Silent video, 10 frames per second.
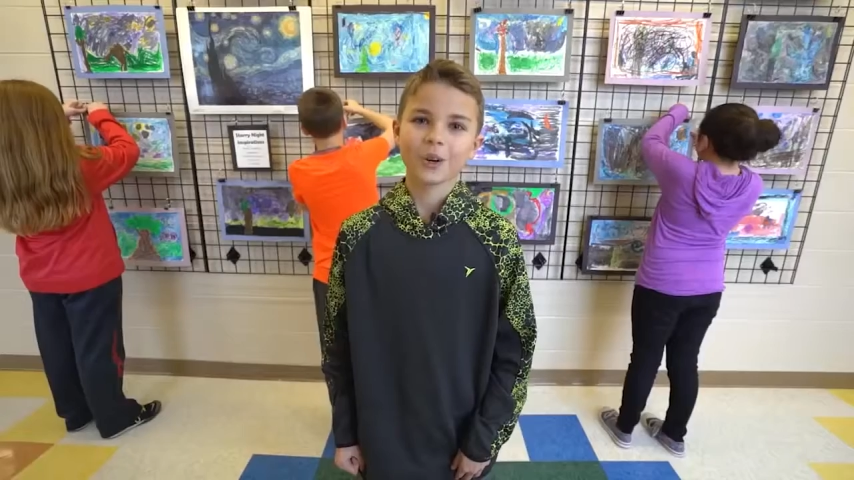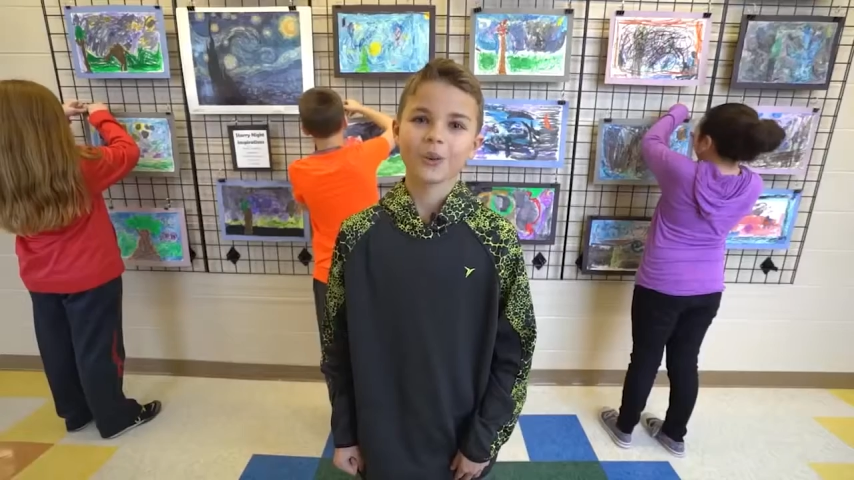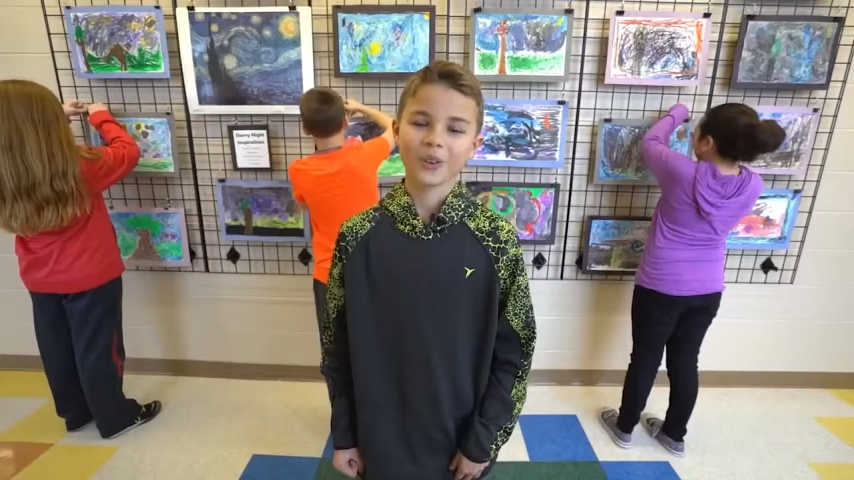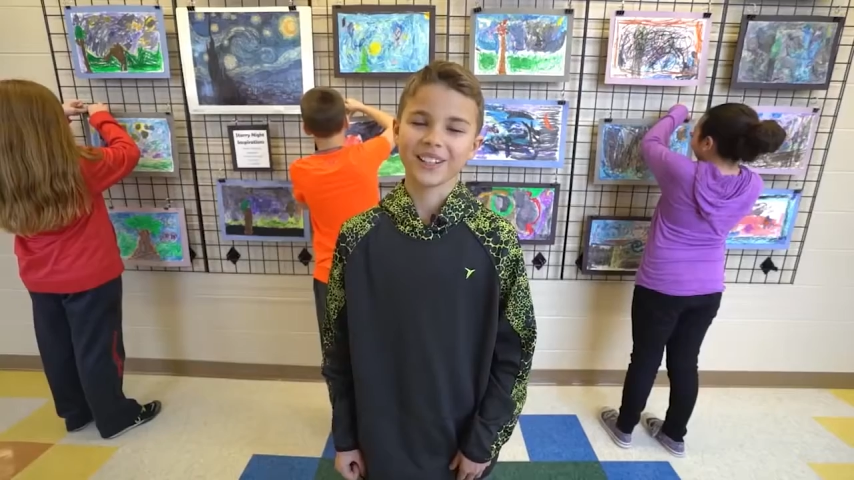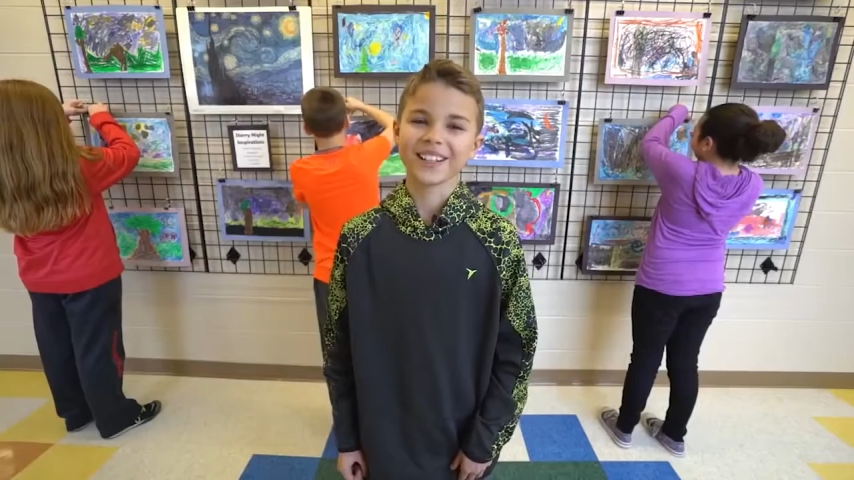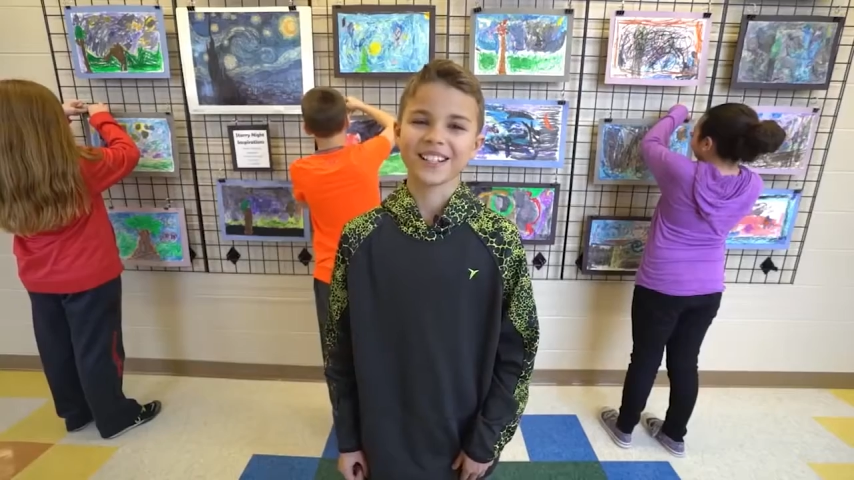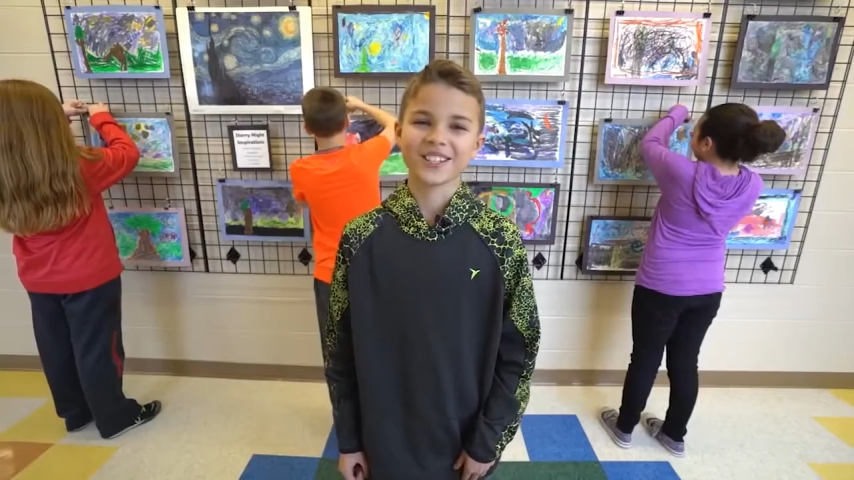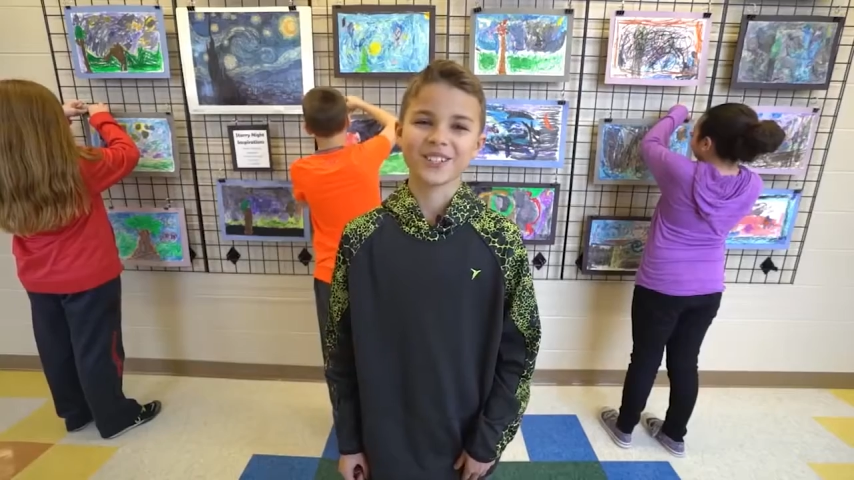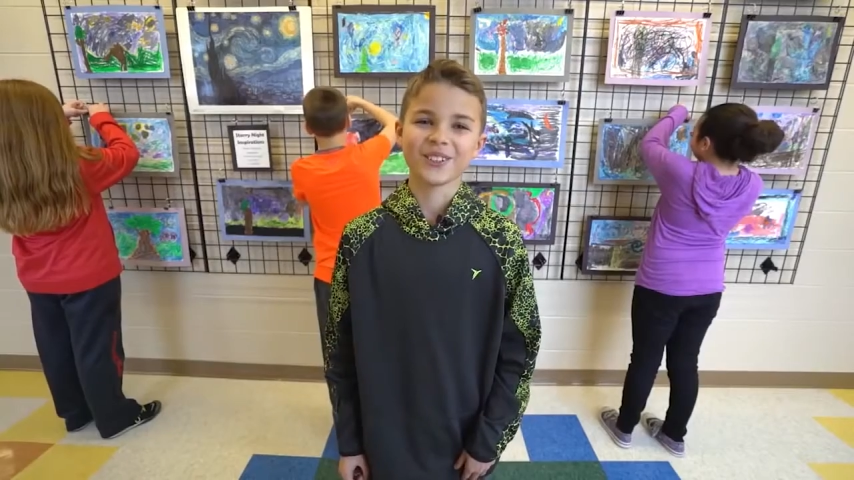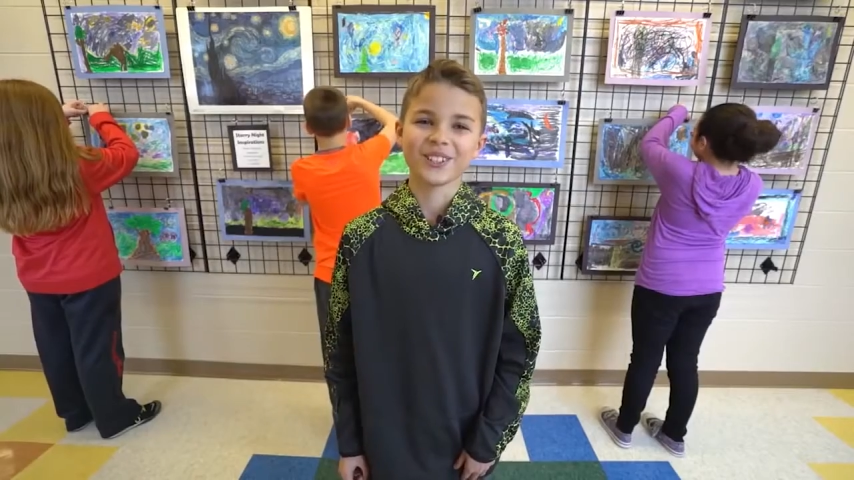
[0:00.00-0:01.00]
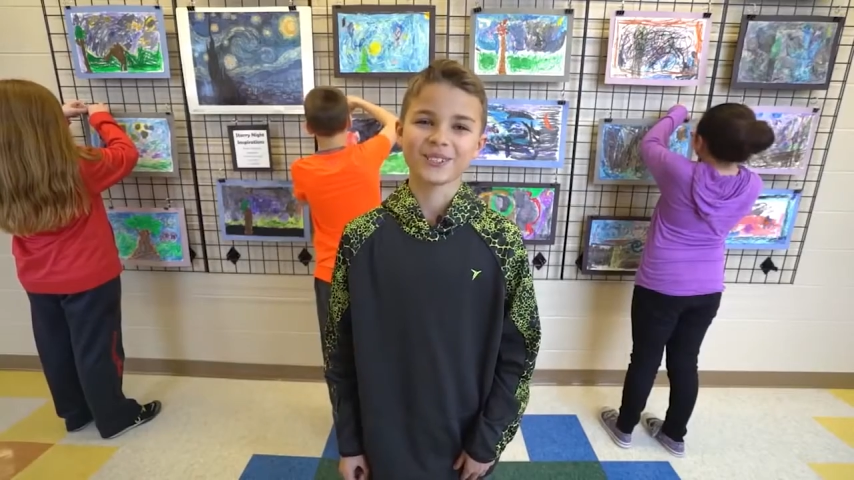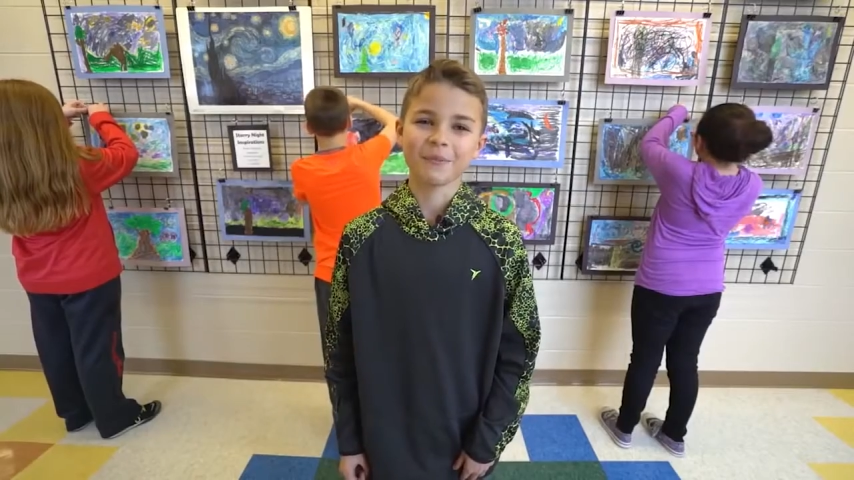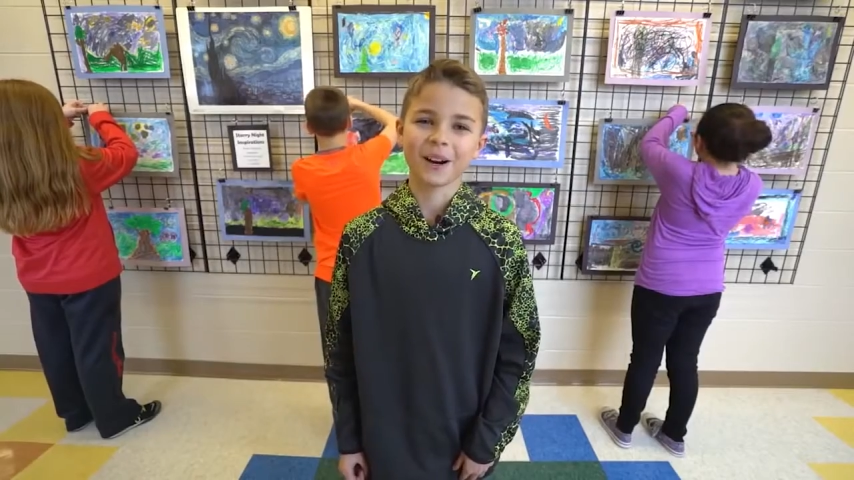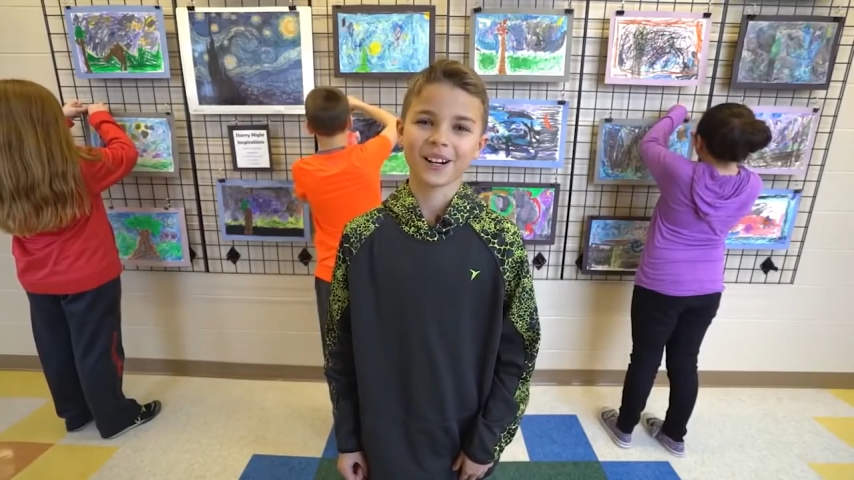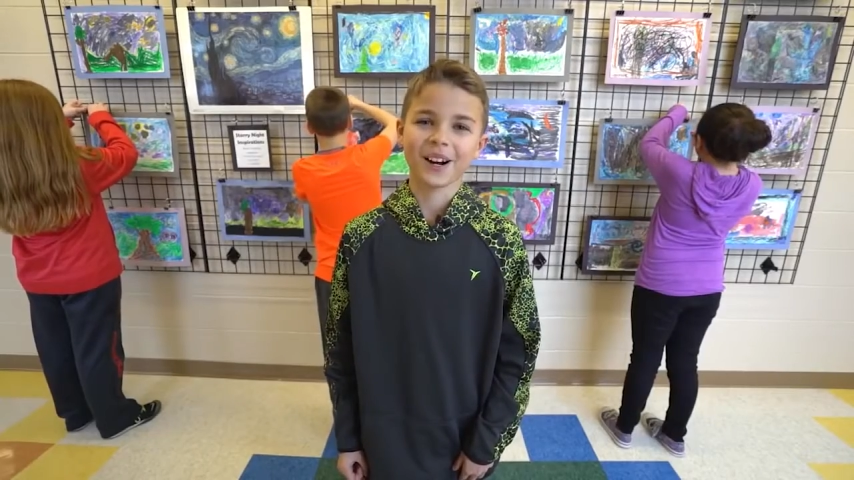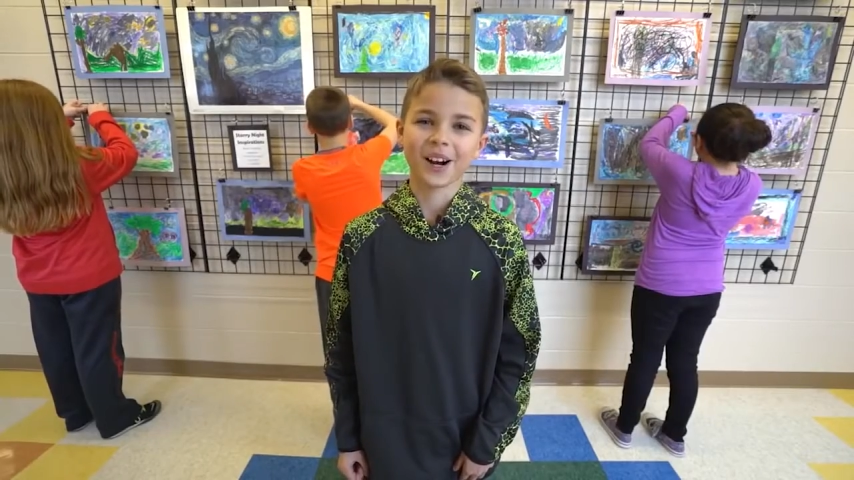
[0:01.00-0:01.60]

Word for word: We need you to spark